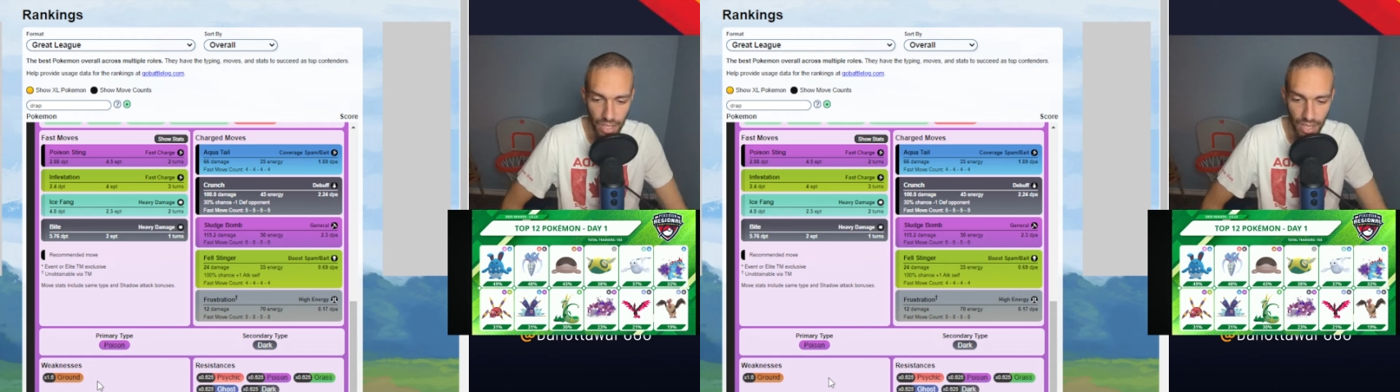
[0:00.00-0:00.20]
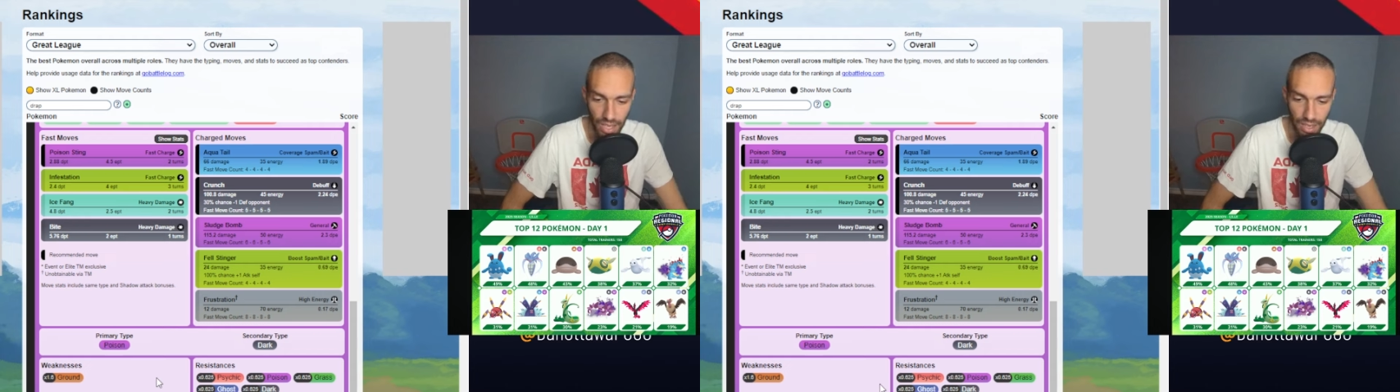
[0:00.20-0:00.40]

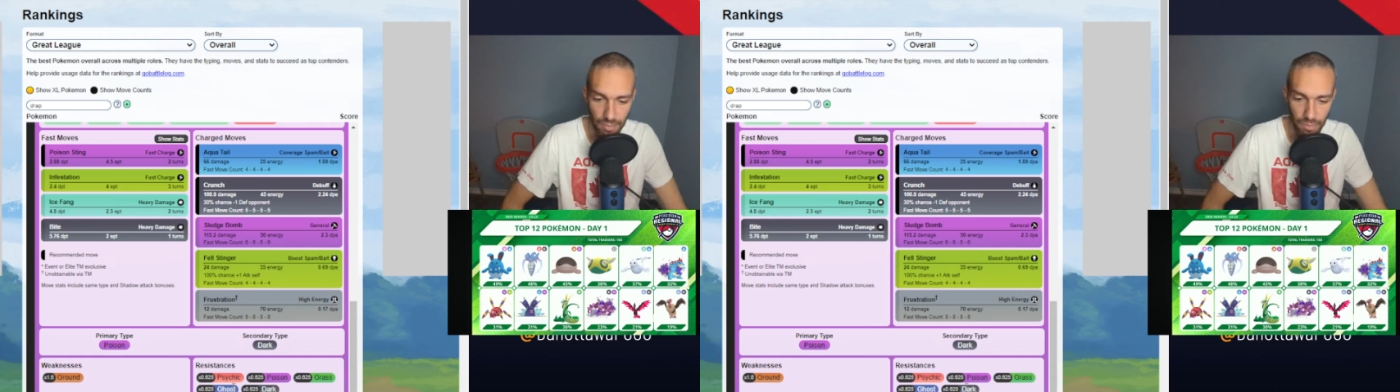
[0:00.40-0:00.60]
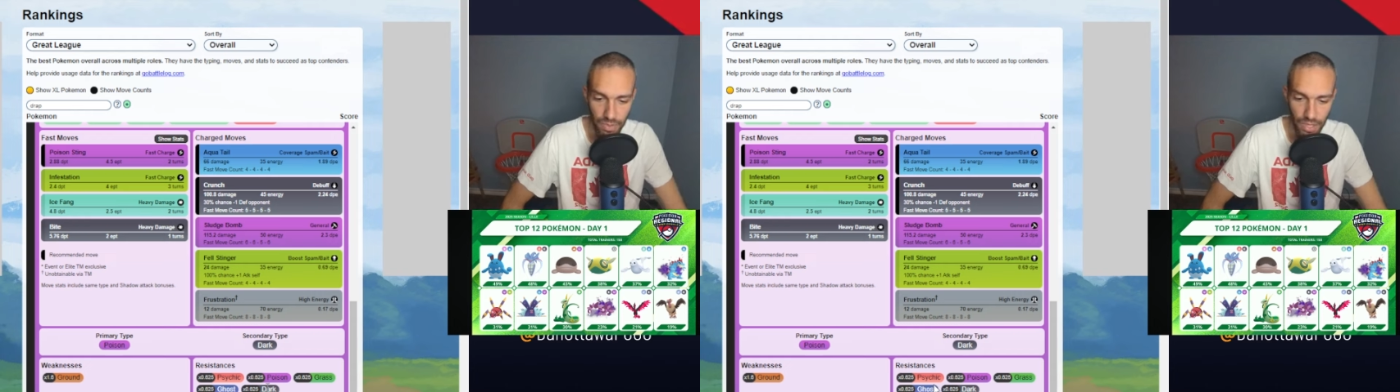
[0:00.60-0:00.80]

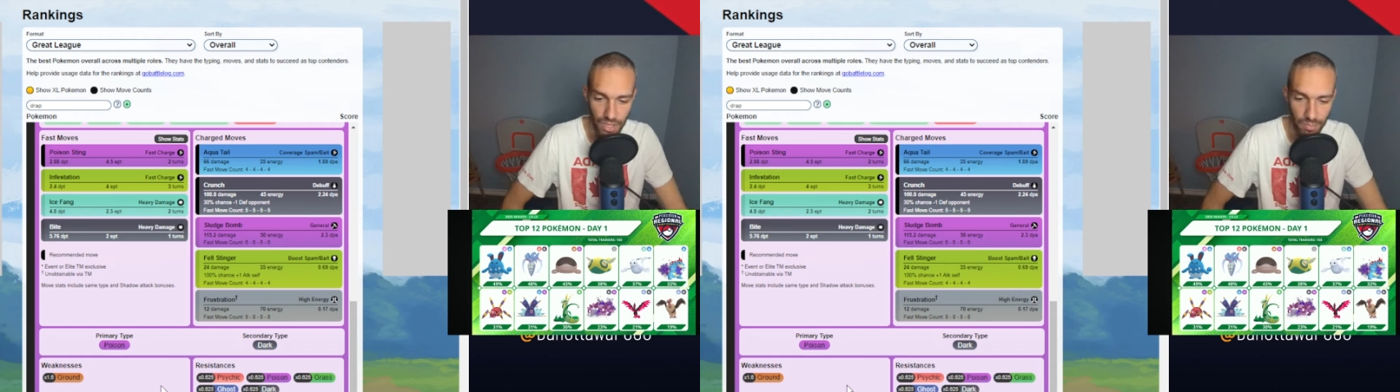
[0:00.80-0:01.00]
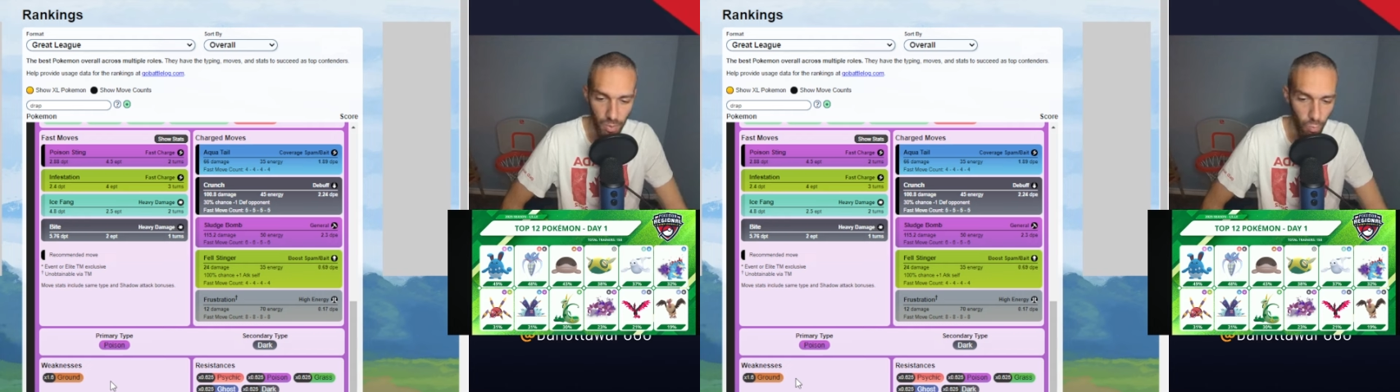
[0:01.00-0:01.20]

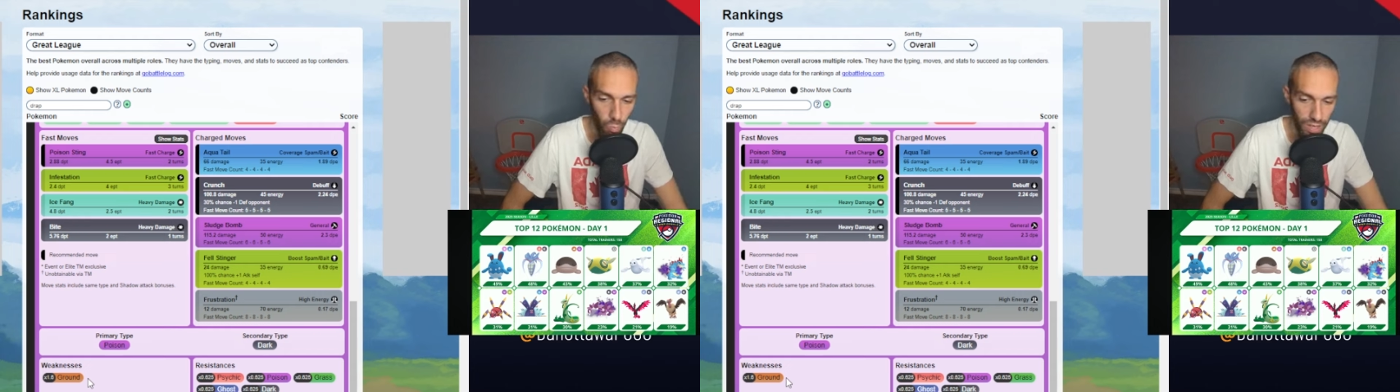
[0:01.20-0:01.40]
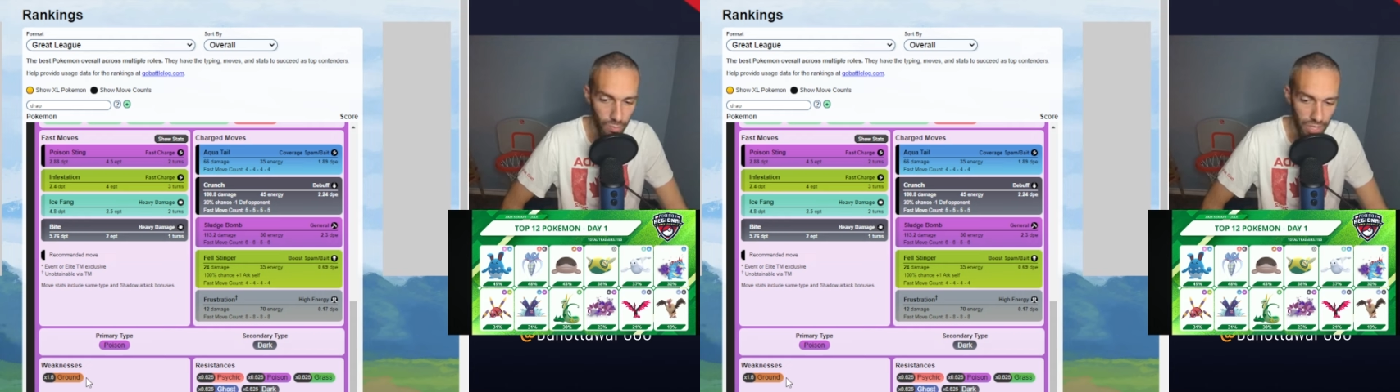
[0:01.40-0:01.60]
But
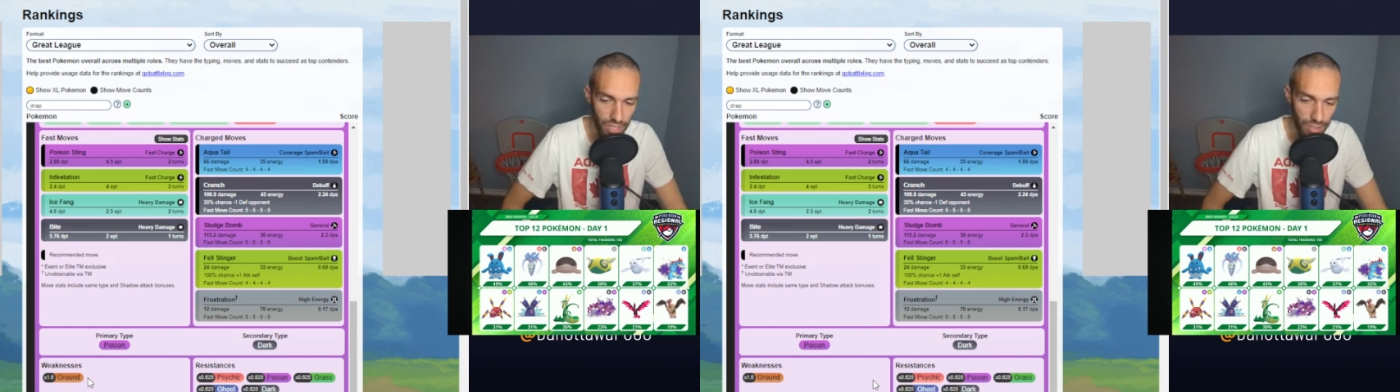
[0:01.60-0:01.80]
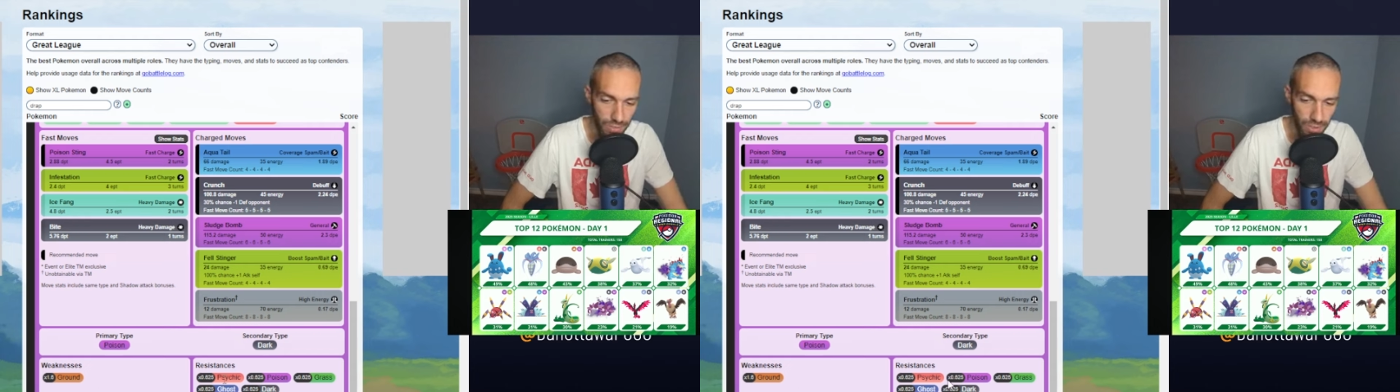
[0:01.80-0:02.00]
1 weakness for